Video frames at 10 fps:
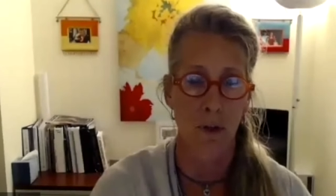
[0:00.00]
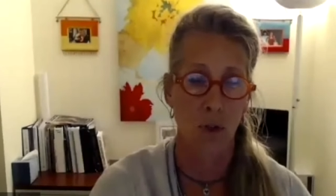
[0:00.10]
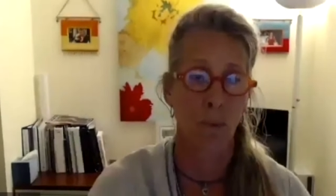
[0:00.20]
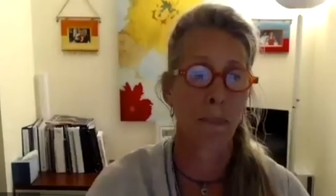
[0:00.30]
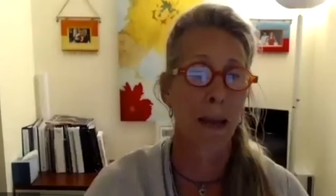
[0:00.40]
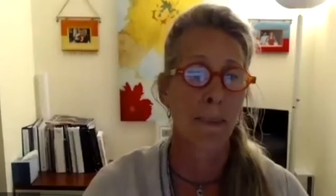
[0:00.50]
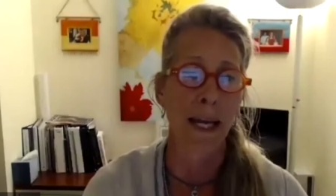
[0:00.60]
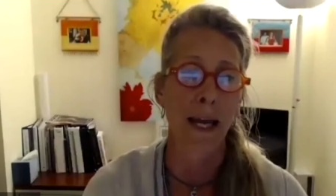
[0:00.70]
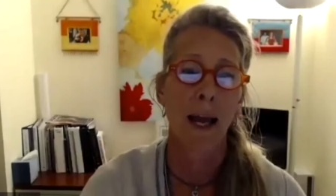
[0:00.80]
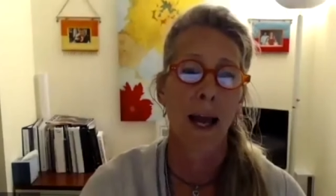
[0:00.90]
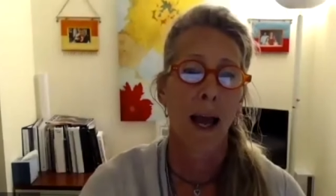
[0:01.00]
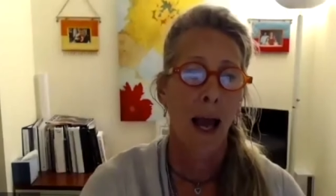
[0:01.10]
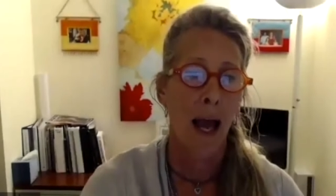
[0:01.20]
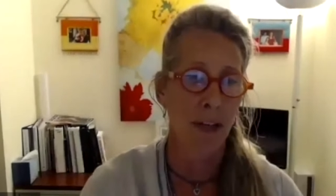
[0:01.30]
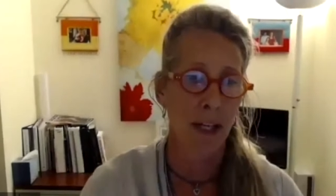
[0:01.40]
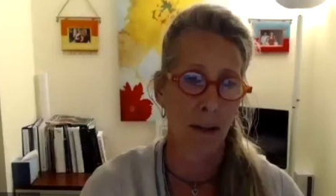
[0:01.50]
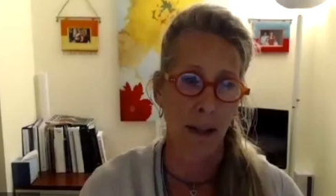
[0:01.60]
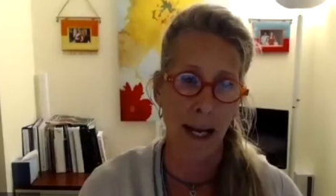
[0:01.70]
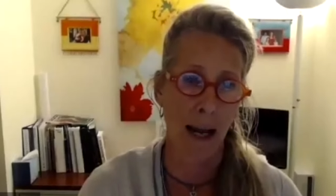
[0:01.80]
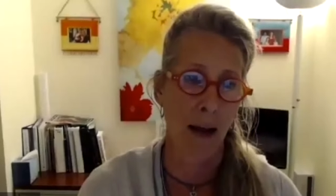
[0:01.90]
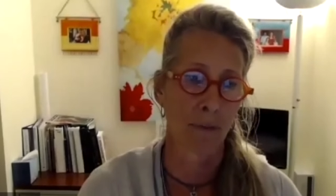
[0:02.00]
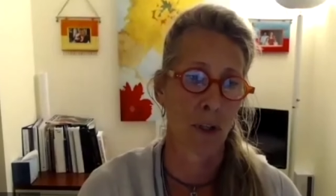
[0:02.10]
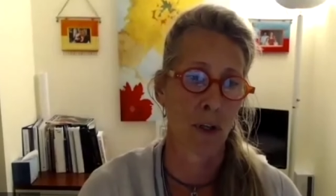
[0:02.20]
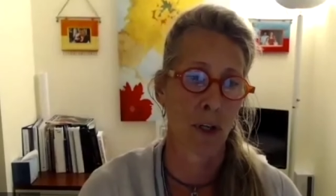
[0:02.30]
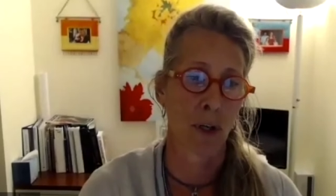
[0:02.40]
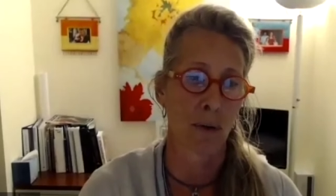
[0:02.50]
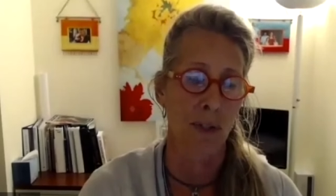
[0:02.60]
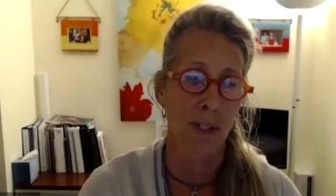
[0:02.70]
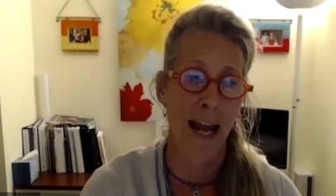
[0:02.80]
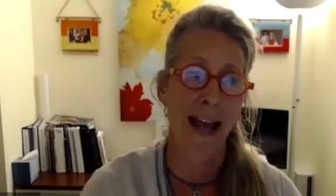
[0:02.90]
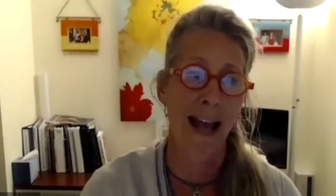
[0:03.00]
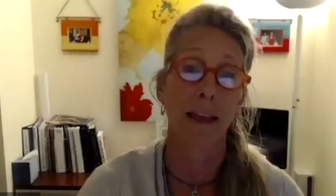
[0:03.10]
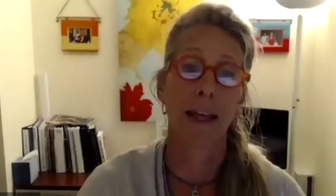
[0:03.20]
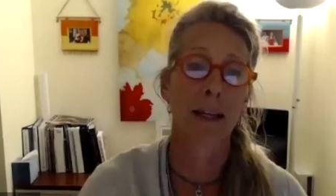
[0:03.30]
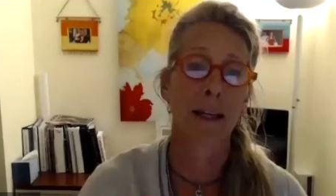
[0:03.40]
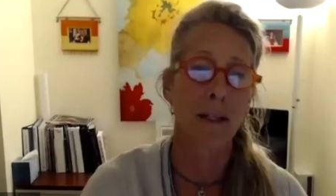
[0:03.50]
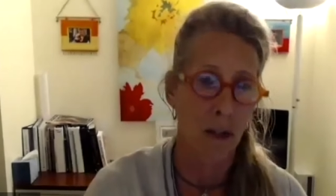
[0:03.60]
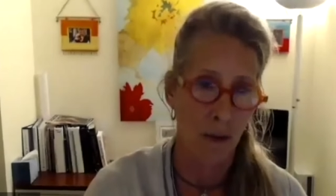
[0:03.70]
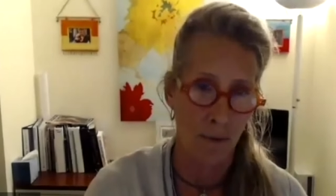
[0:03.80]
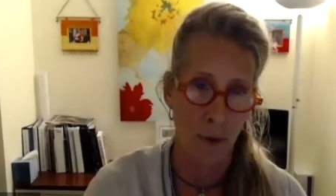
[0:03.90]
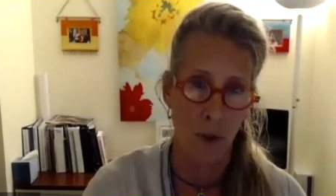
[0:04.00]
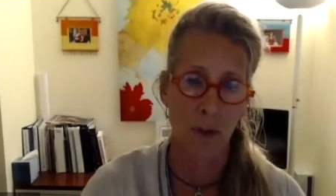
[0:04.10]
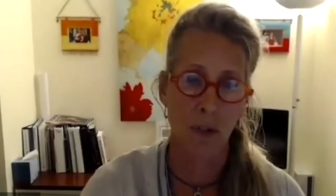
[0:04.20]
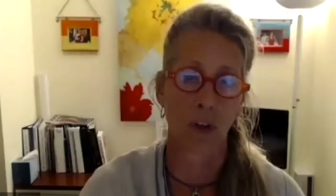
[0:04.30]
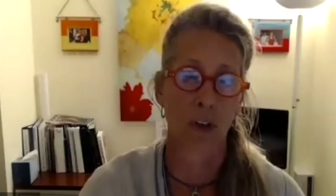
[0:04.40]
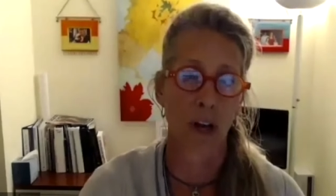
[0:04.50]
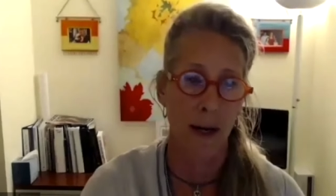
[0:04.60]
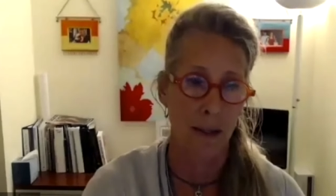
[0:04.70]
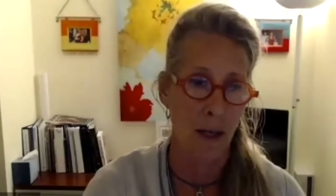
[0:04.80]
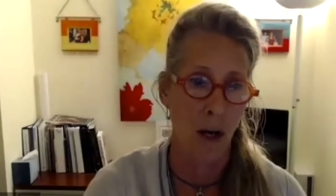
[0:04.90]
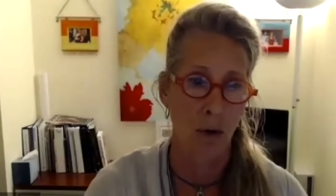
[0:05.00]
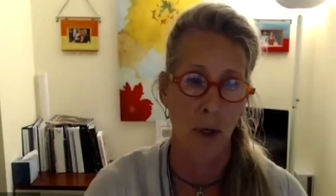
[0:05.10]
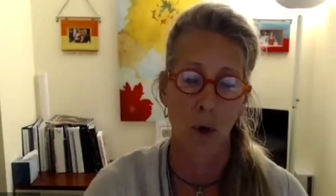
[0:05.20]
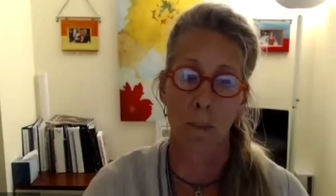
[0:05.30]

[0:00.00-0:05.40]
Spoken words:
So maybe having a late afternoon snack that is good for you so you're not as hungry,